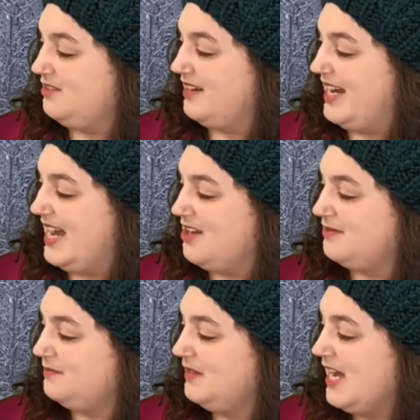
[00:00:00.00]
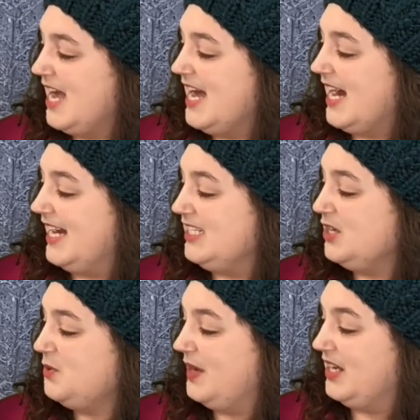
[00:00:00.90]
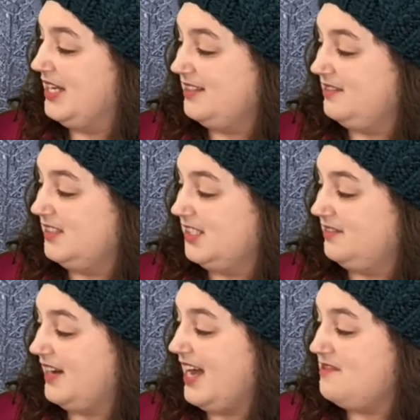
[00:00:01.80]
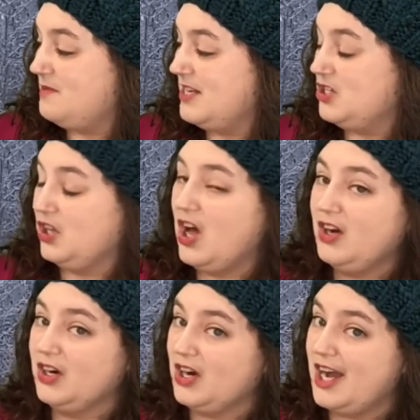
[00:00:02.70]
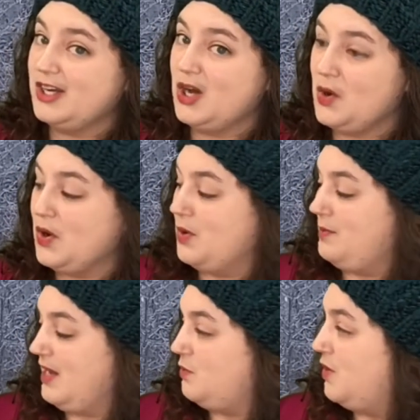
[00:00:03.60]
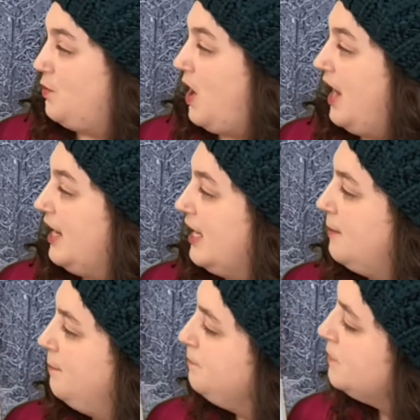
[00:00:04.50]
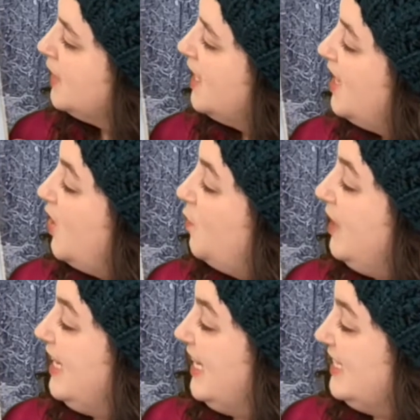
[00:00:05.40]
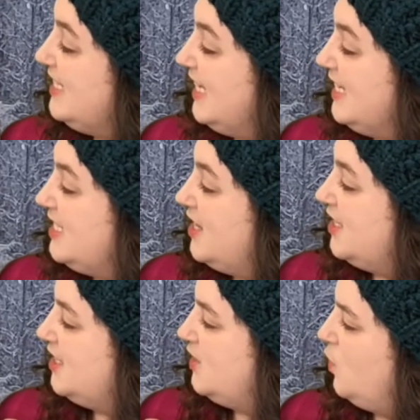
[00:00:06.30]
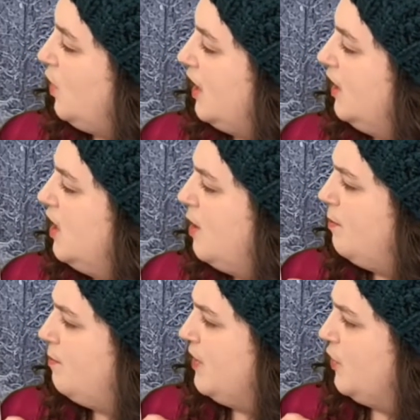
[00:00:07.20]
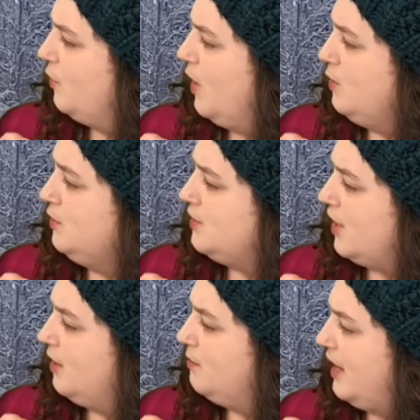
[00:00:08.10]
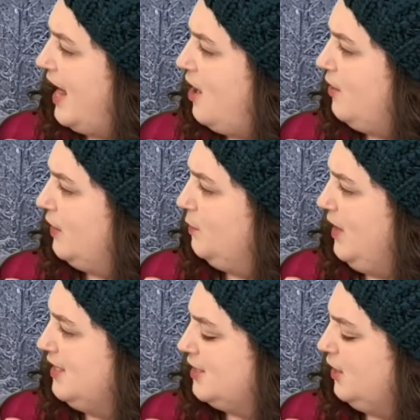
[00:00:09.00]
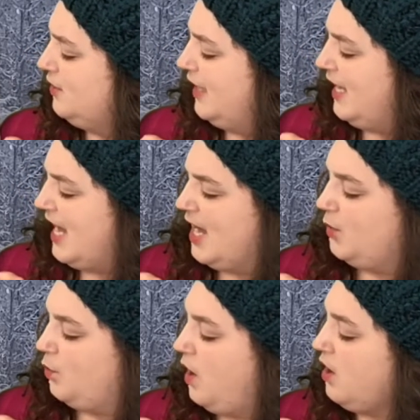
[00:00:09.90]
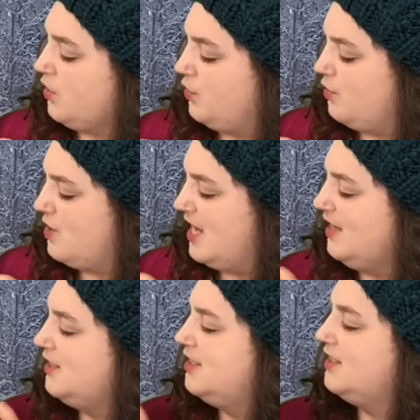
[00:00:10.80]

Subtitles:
to run out. I knew we couldn't survive much longer on cocoa made with water. We need to get to the store, but the roads aren't plowed, and we certainly can't walk through this.